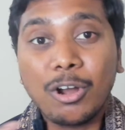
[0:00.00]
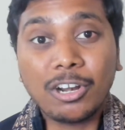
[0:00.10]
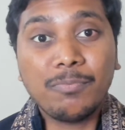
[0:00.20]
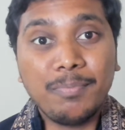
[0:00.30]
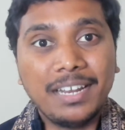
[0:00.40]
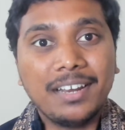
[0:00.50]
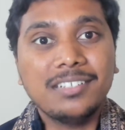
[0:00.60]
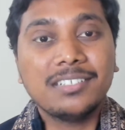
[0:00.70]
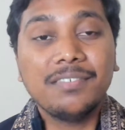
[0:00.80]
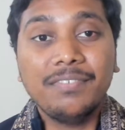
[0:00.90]
lot of
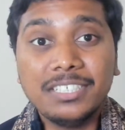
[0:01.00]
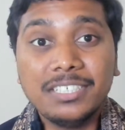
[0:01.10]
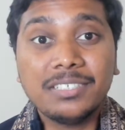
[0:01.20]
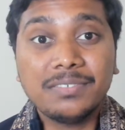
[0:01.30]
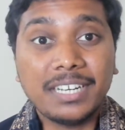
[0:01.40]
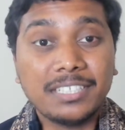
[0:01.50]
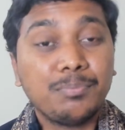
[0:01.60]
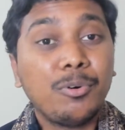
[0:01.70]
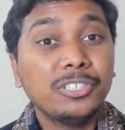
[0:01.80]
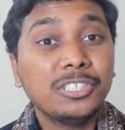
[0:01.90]
minerals, which is
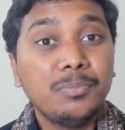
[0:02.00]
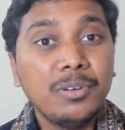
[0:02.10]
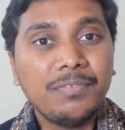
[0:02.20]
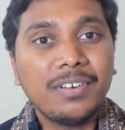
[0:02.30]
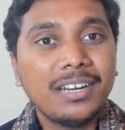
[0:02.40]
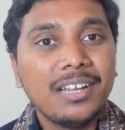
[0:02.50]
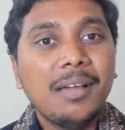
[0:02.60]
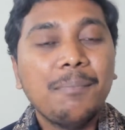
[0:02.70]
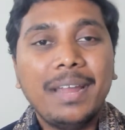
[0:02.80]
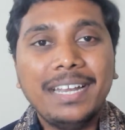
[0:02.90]
responsible for
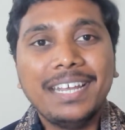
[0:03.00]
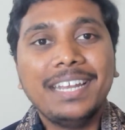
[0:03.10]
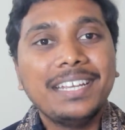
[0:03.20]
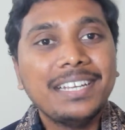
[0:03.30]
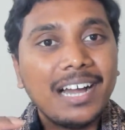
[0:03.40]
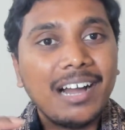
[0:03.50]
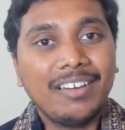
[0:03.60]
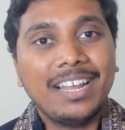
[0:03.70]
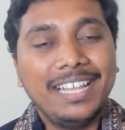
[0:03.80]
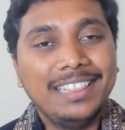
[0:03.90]
maintaining our
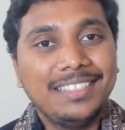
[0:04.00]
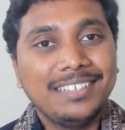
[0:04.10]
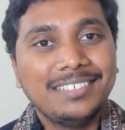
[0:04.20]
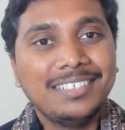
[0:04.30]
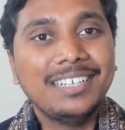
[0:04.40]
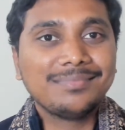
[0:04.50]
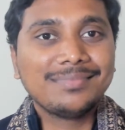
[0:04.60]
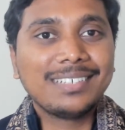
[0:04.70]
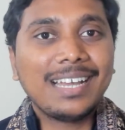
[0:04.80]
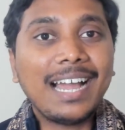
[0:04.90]
health.
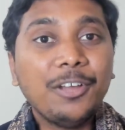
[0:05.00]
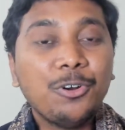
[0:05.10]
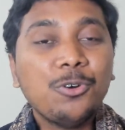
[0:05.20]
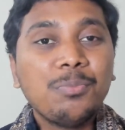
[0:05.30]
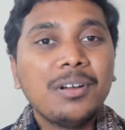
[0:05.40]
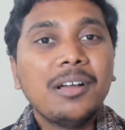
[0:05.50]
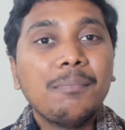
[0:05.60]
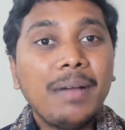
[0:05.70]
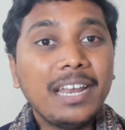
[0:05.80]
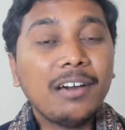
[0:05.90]
I hope
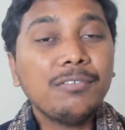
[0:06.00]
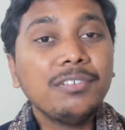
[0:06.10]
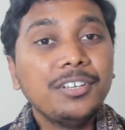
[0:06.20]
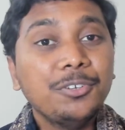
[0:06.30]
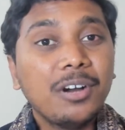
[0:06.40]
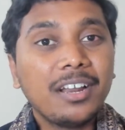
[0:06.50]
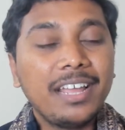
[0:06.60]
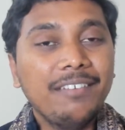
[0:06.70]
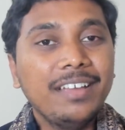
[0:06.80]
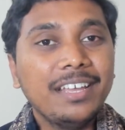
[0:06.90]
by now you are
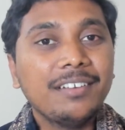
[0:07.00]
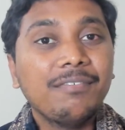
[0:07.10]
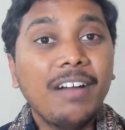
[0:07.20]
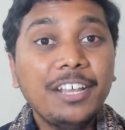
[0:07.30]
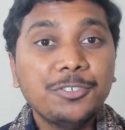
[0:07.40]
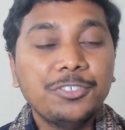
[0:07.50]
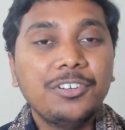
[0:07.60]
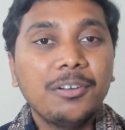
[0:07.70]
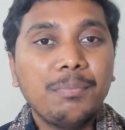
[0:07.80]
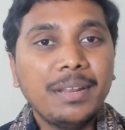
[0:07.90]
aware why you should
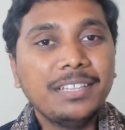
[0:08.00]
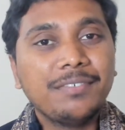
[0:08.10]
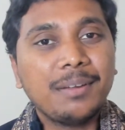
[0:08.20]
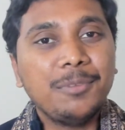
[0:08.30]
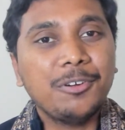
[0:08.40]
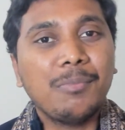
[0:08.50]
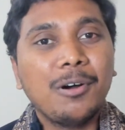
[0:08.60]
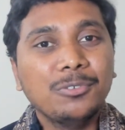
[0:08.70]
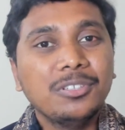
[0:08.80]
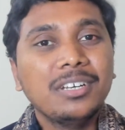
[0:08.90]
not breathe from your
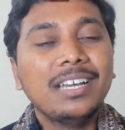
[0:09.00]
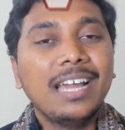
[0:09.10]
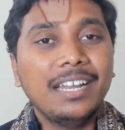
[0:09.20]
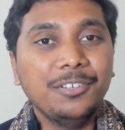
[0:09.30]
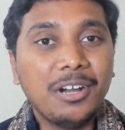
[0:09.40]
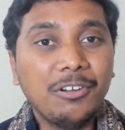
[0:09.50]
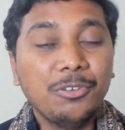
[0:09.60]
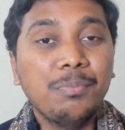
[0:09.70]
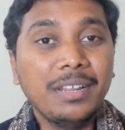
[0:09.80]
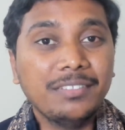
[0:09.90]
mouth and you have to
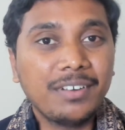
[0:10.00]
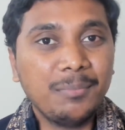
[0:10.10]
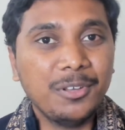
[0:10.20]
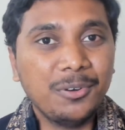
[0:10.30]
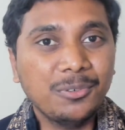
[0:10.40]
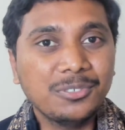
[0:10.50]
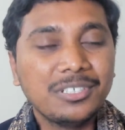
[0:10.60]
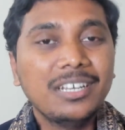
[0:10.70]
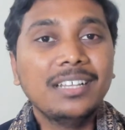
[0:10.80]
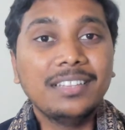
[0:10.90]
breathe from your nose.
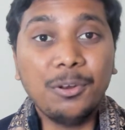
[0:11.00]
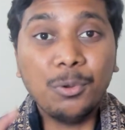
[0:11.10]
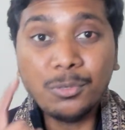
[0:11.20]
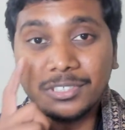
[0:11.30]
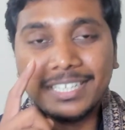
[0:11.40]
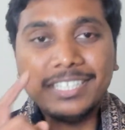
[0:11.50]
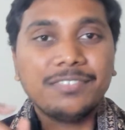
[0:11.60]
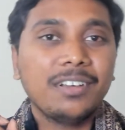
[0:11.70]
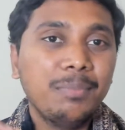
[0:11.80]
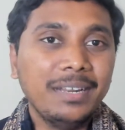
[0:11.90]
The nose is
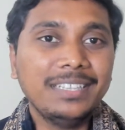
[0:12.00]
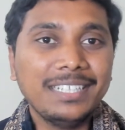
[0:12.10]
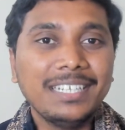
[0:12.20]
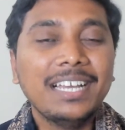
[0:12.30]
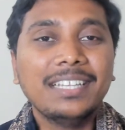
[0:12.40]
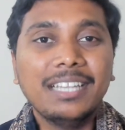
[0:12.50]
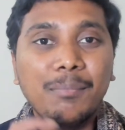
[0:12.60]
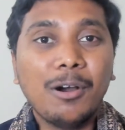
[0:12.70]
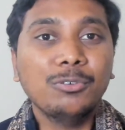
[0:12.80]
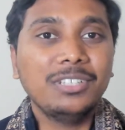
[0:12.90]
for breathing, the
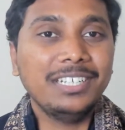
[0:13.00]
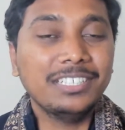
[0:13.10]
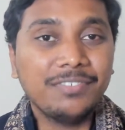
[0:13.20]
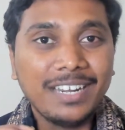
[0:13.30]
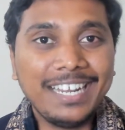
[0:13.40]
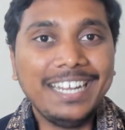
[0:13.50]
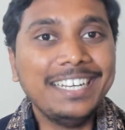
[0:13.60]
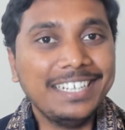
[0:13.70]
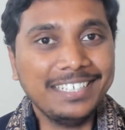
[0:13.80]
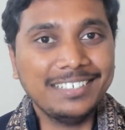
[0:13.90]
mouth is for
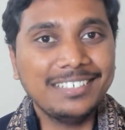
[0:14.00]
eating.